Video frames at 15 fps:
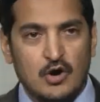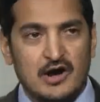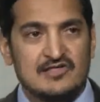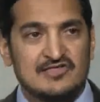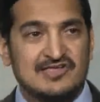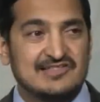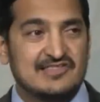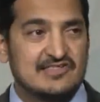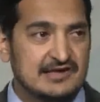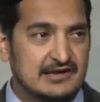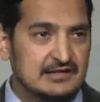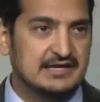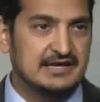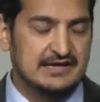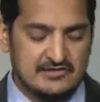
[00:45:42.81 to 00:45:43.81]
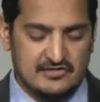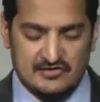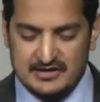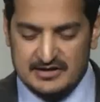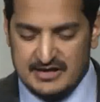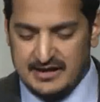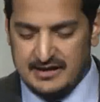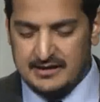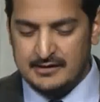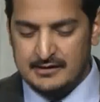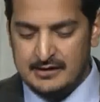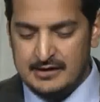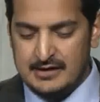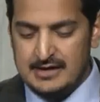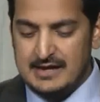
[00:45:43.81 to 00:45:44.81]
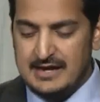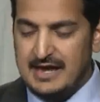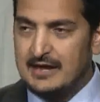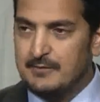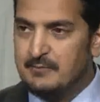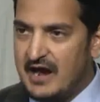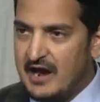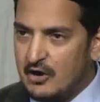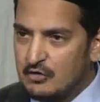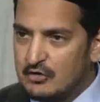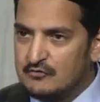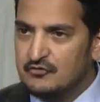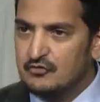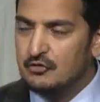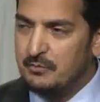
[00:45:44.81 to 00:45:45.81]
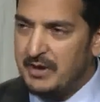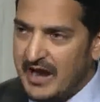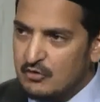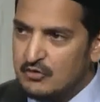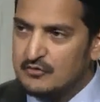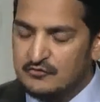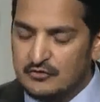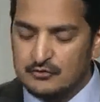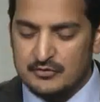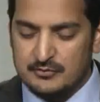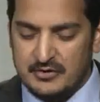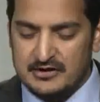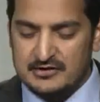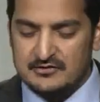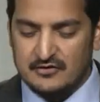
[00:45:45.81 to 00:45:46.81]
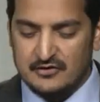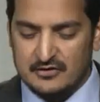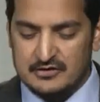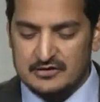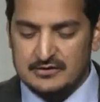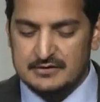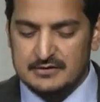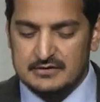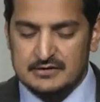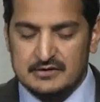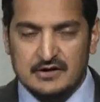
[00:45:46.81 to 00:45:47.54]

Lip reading: was and still is today a powerful, powerful reminder